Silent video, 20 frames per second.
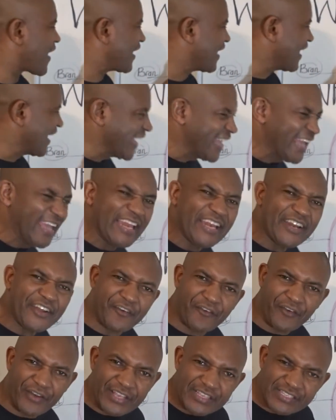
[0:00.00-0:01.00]
an
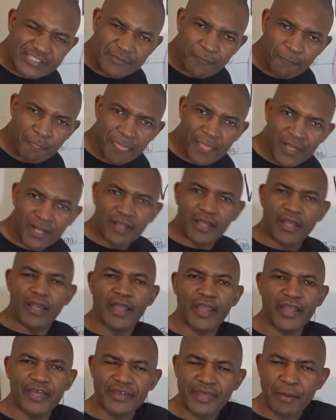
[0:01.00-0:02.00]
increase
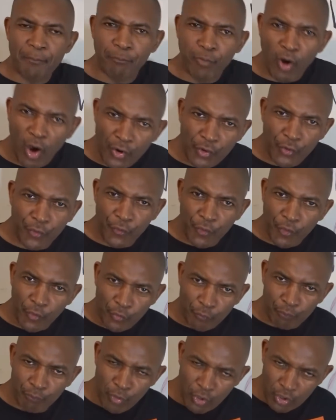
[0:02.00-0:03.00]
in the blood
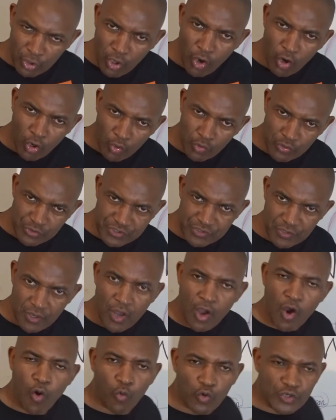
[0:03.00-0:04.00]
glucose
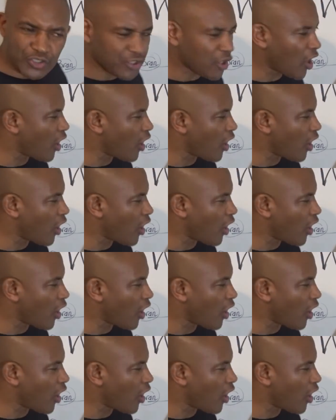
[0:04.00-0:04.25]
which